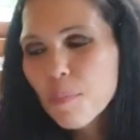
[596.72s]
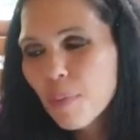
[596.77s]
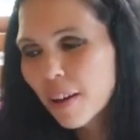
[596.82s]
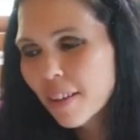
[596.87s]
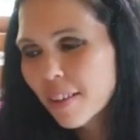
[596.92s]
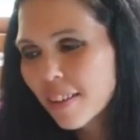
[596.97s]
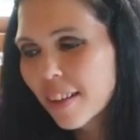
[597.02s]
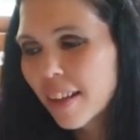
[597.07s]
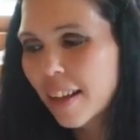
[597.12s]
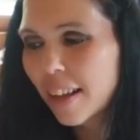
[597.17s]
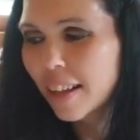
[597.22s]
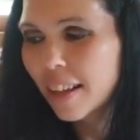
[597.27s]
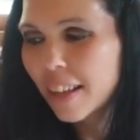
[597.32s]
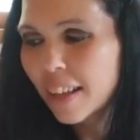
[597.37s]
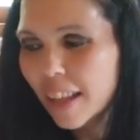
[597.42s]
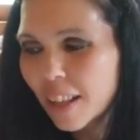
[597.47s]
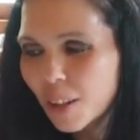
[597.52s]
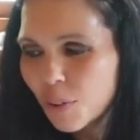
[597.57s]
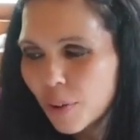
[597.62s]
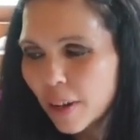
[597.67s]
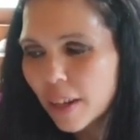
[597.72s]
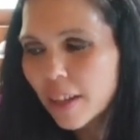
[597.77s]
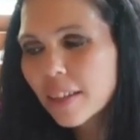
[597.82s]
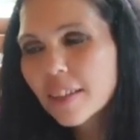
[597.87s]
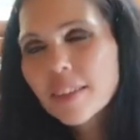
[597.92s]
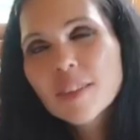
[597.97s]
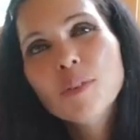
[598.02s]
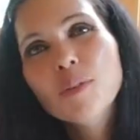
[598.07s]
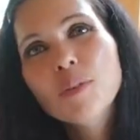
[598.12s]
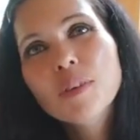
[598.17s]
But anyway,
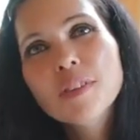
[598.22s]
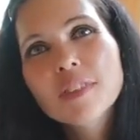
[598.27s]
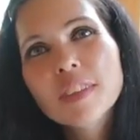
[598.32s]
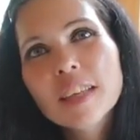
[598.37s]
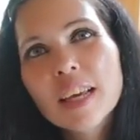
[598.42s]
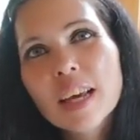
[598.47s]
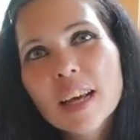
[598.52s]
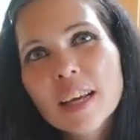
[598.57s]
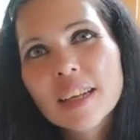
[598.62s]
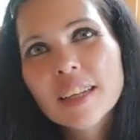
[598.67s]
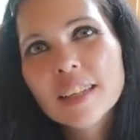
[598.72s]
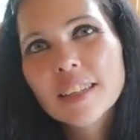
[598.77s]
we'll see